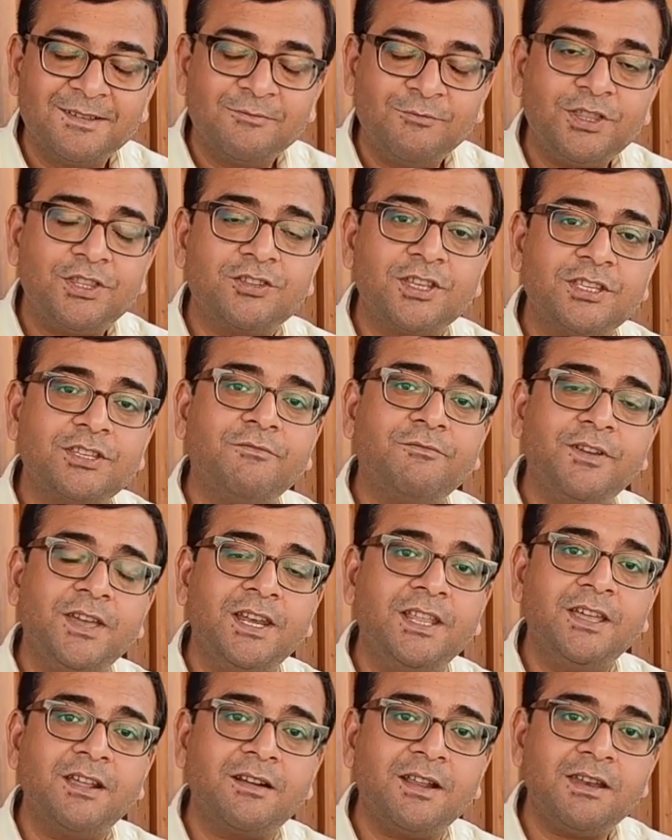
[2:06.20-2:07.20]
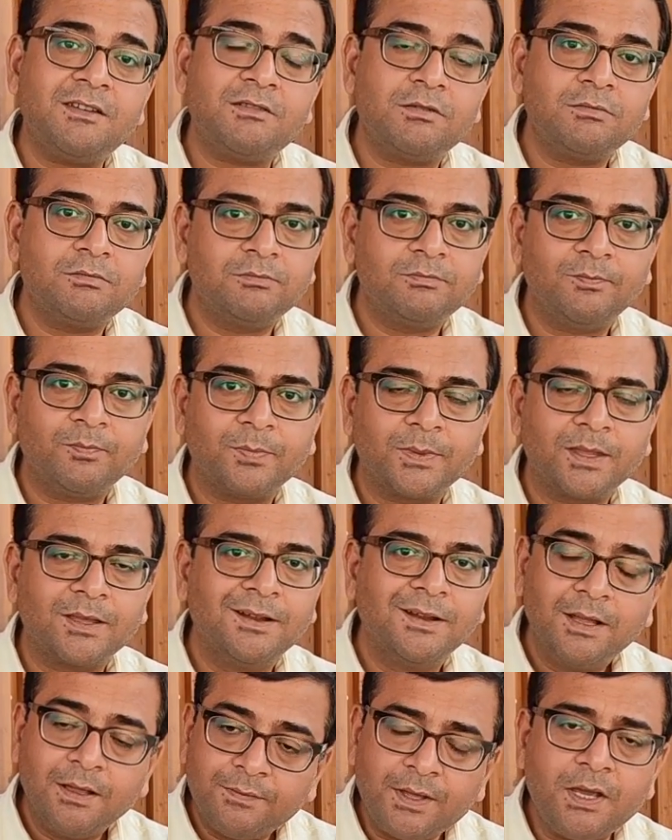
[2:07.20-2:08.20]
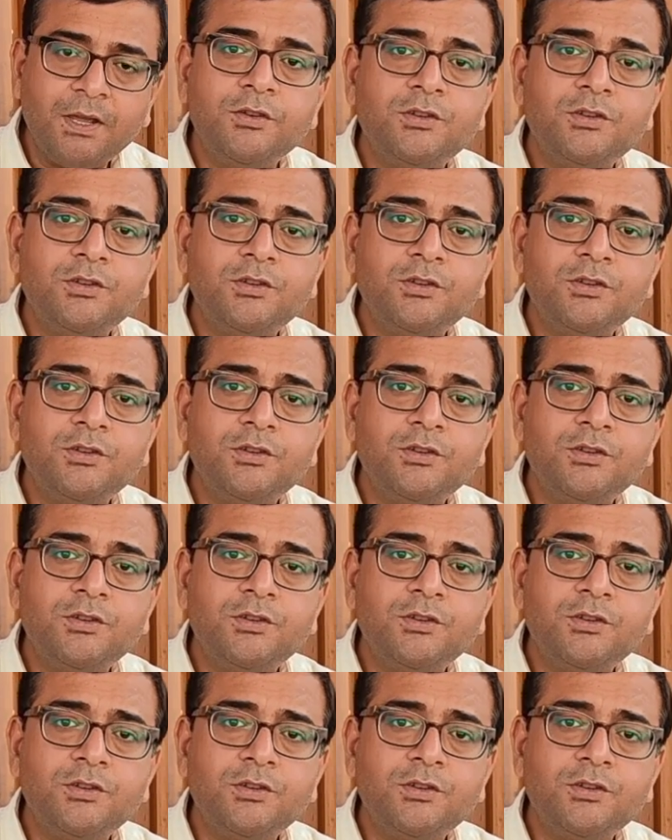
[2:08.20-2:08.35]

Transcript: With such a failure rate, the